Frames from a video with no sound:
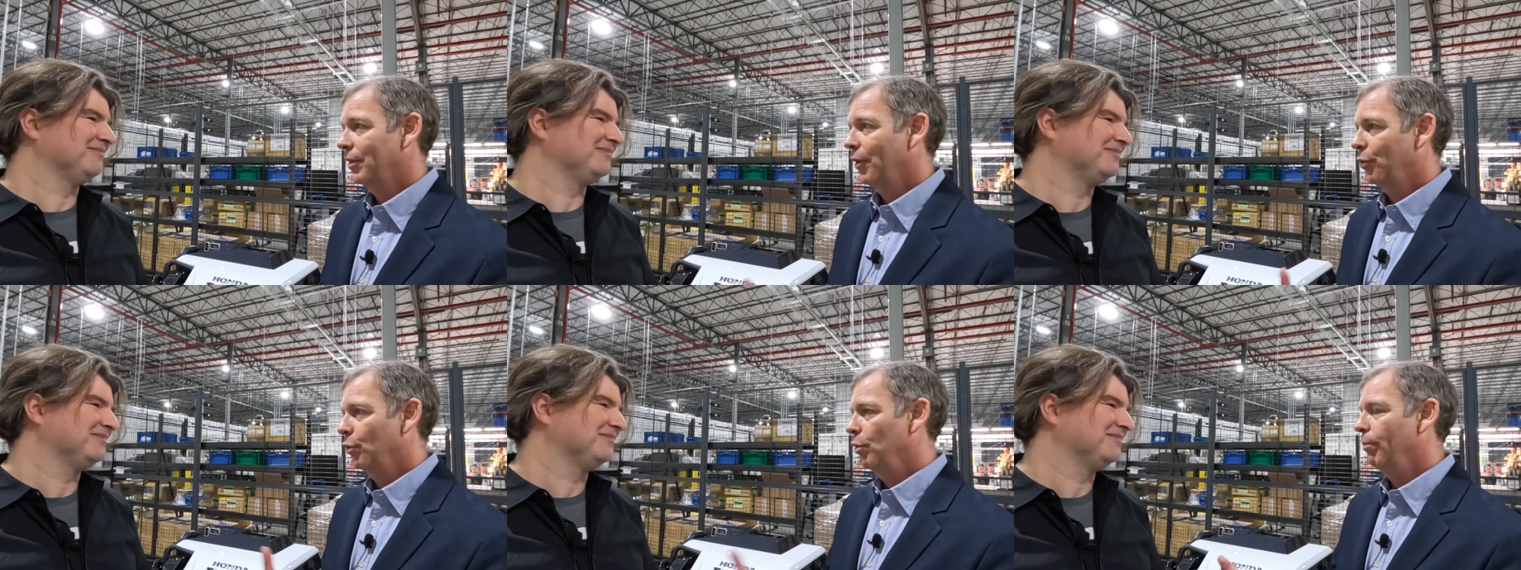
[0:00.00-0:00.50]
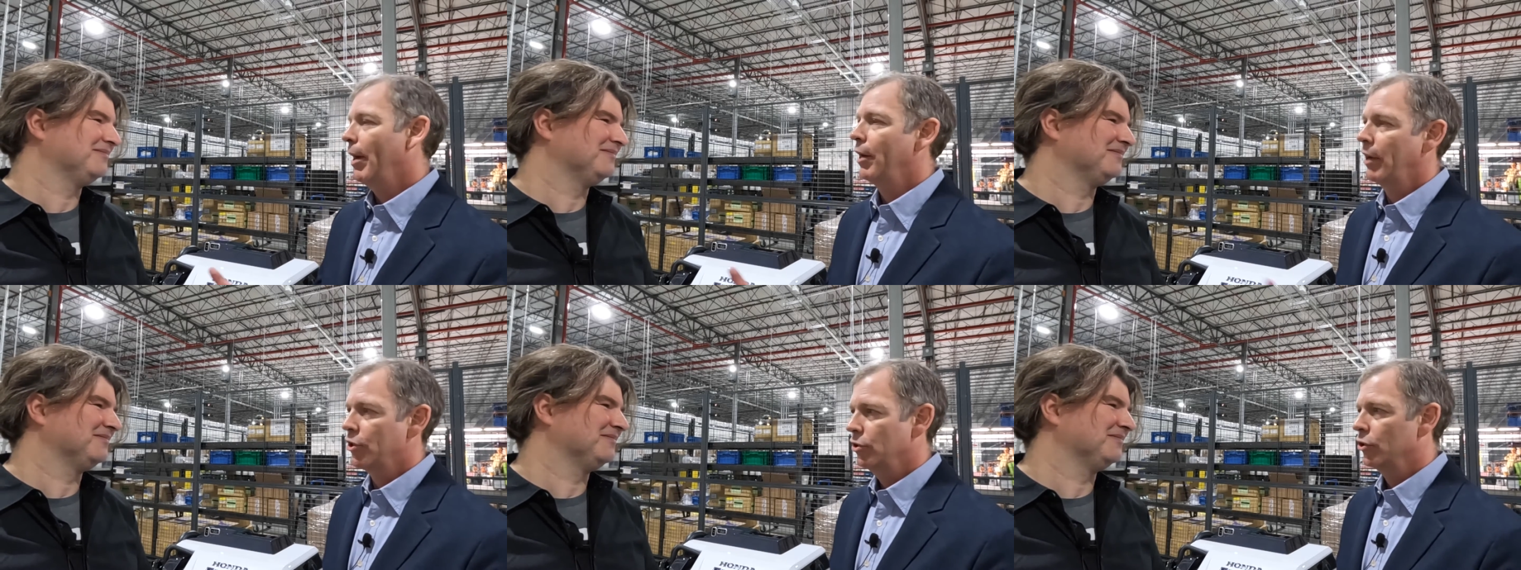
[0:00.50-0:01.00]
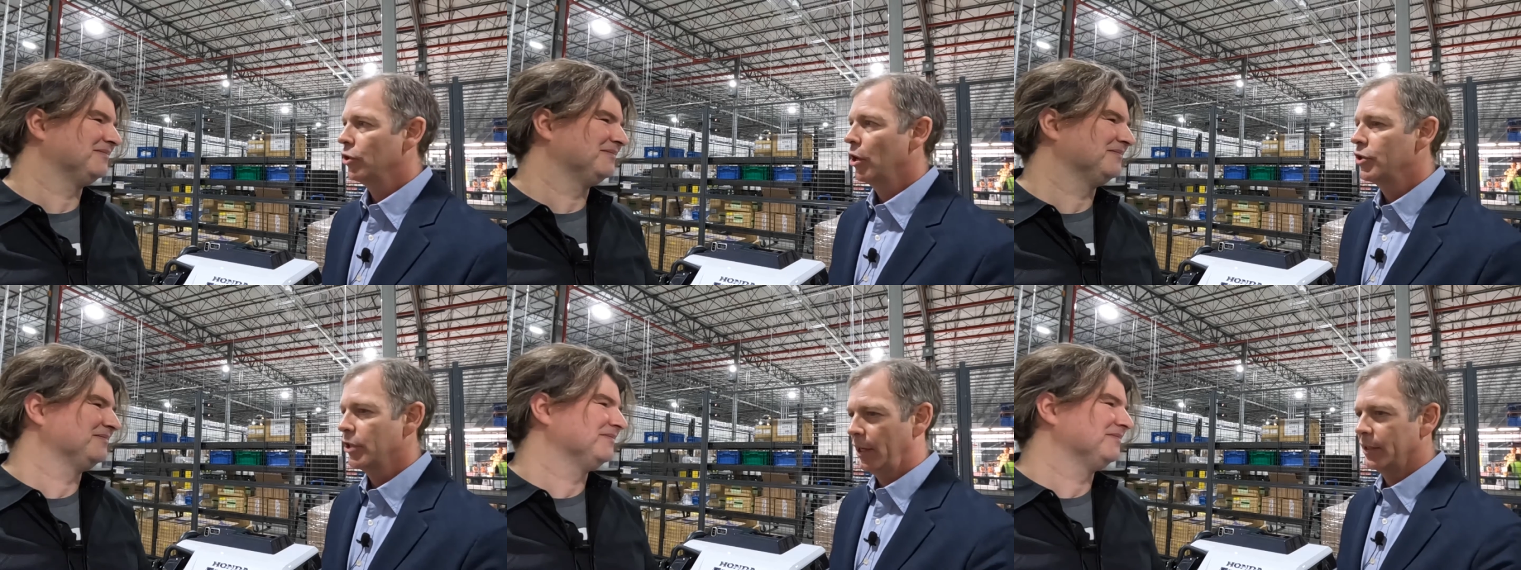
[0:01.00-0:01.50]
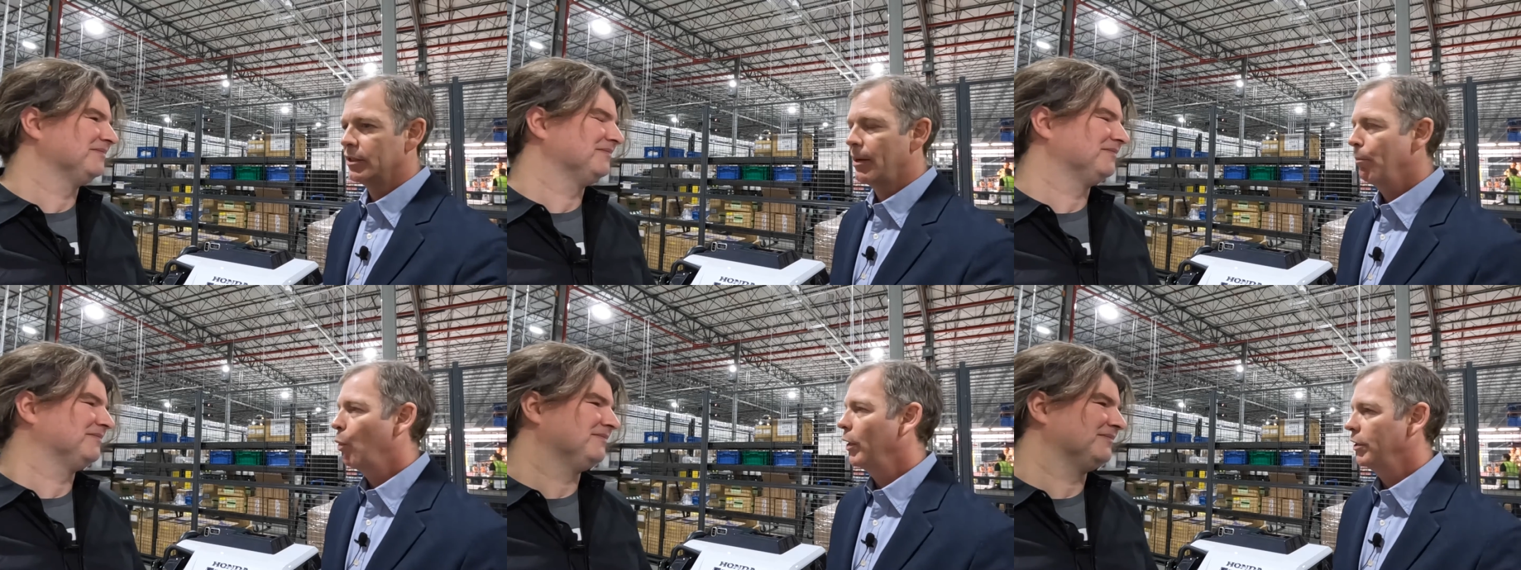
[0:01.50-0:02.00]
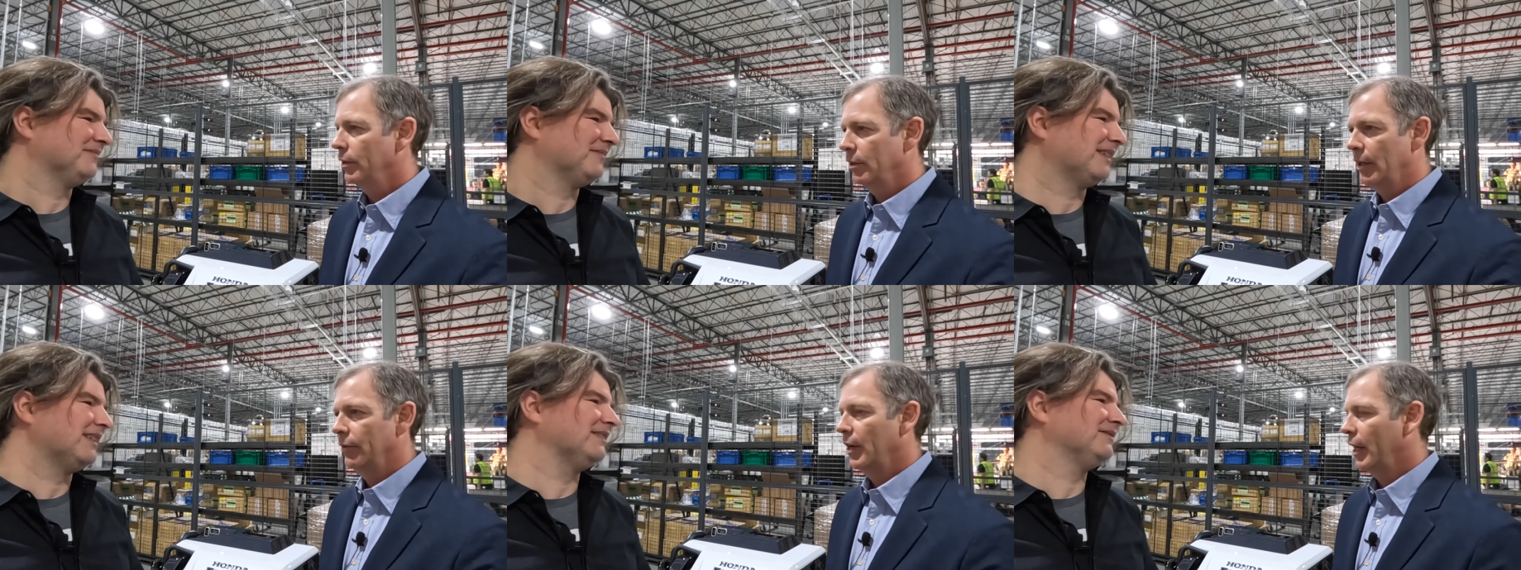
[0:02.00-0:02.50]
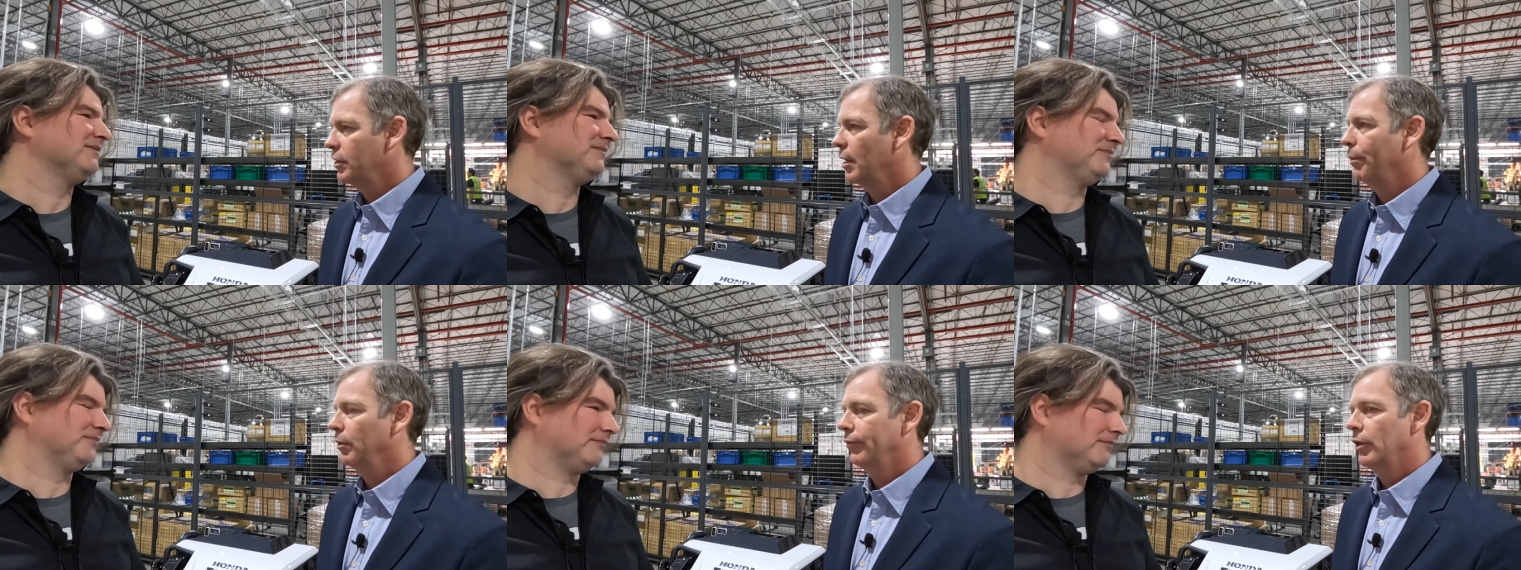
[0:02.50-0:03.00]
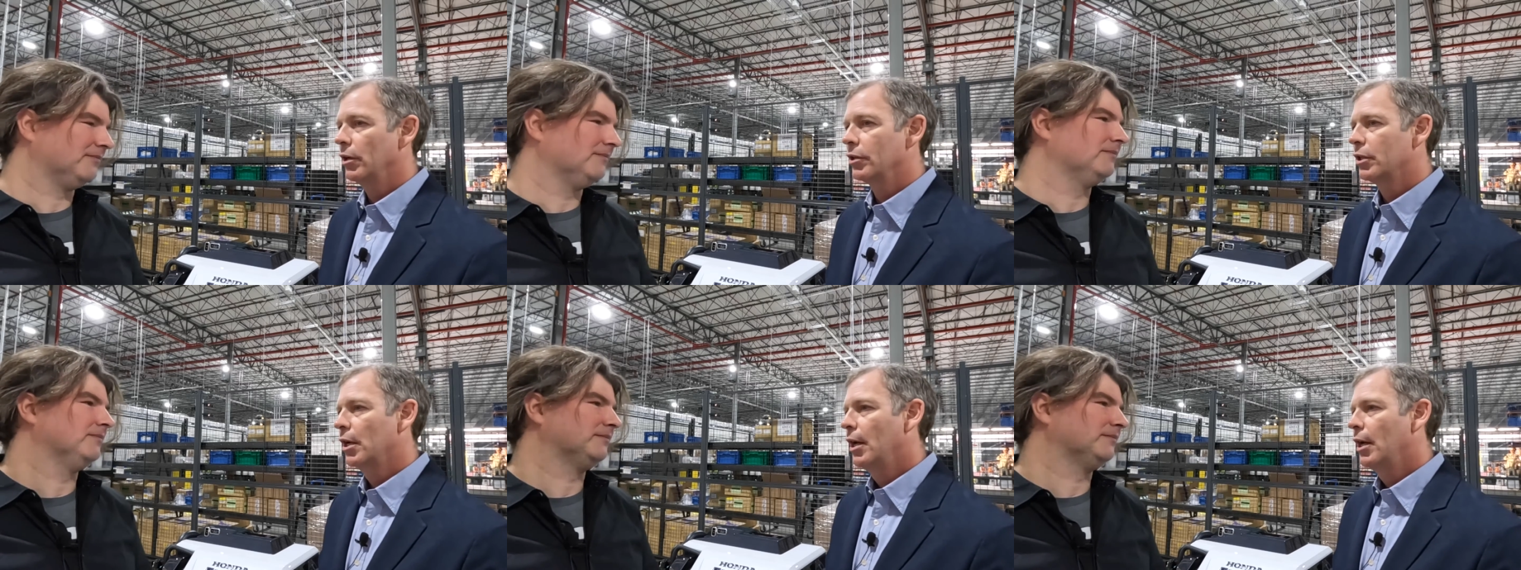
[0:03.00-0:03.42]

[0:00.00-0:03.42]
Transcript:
Speaker 1: through bidirectional charging at some point in, in the next couple of years.